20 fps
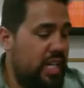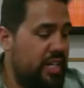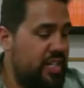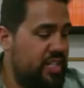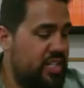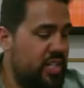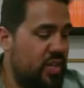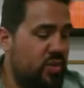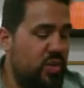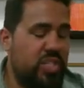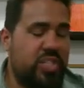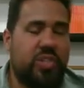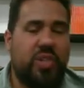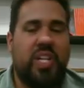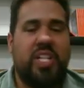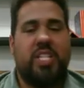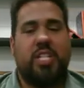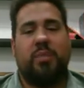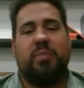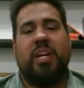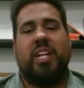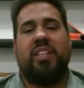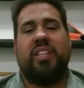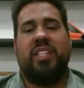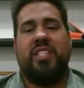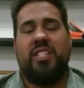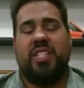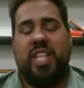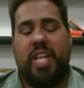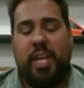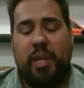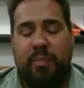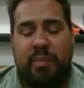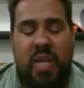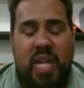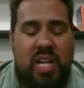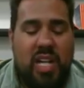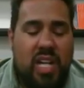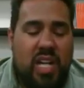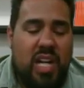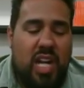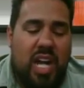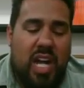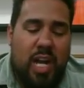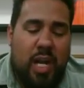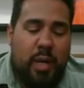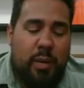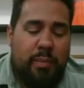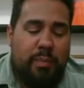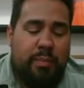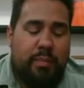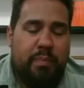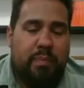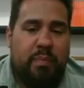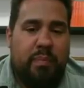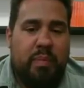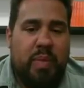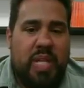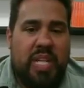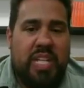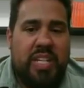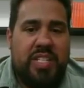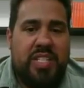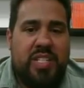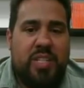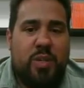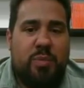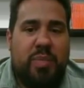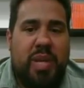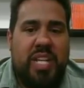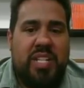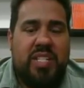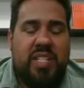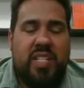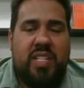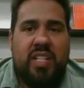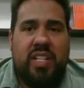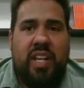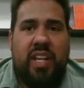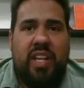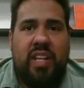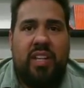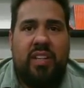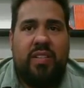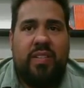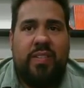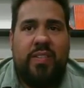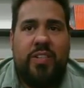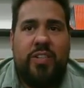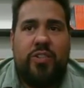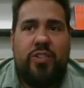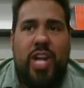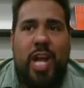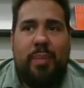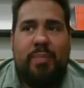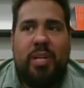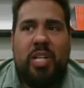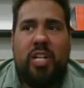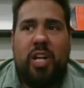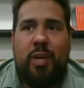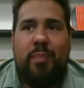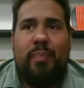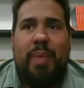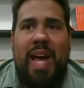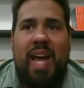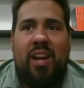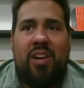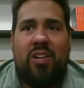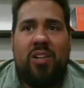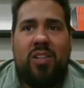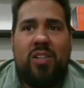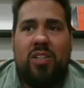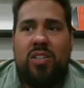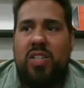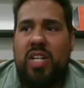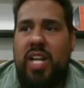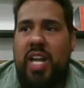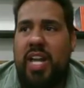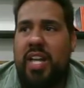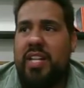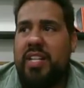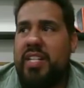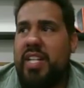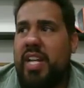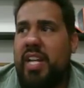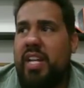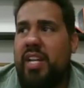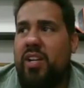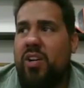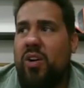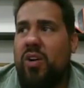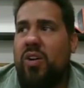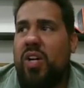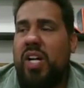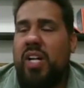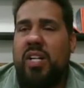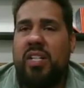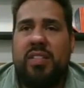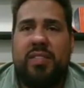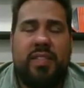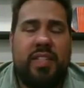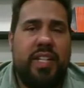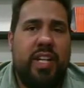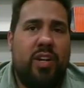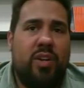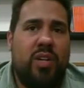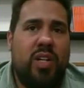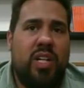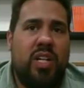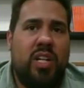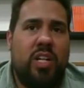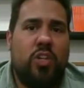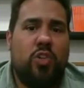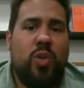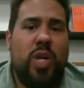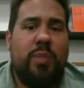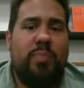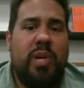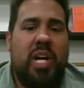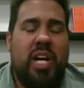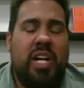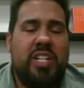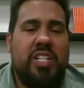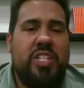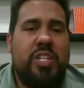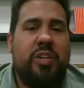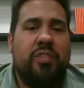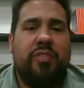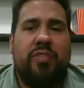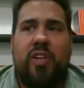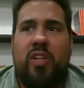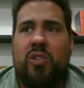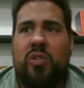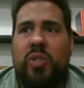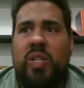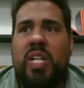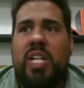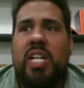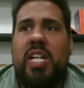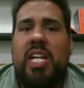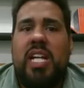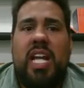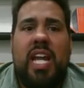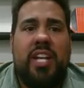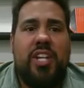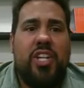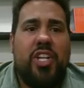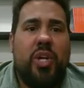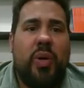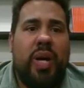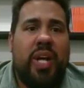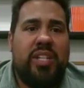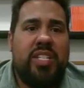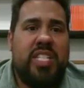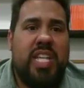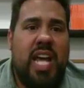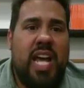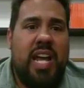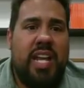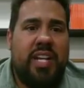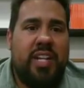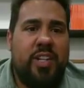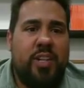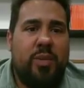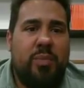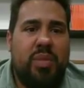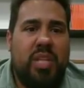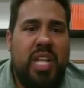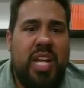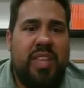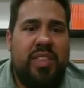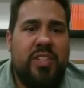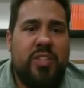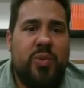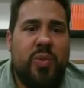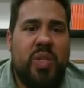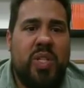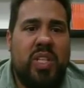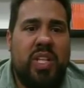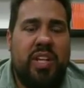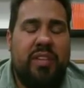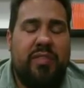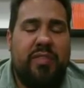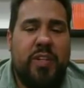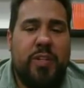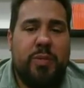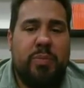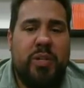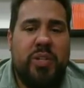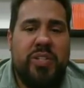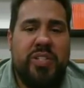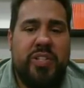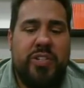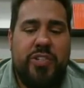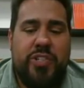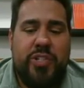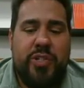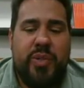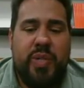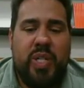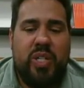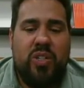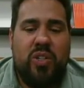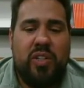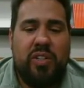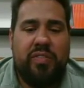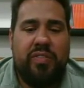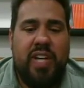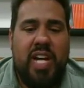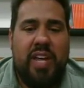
And so what's crazy about this game is you basically strap a gun barrel and a grip onto your phone, and you go outside and you play this real-life first-person shooter called